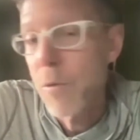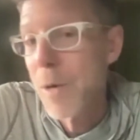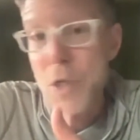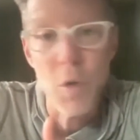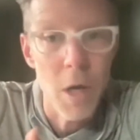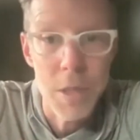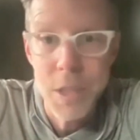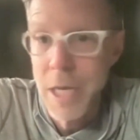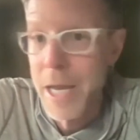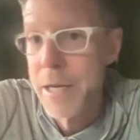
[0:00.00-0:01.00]

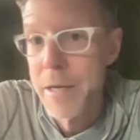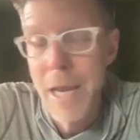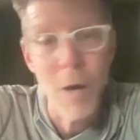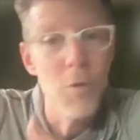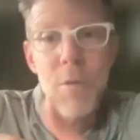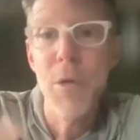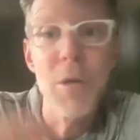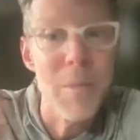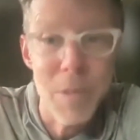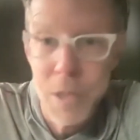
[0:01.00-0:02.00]
restaurants and health and
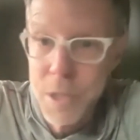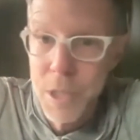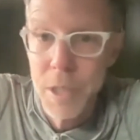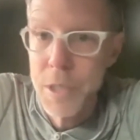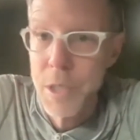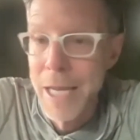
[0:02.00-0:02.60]
beauty businesses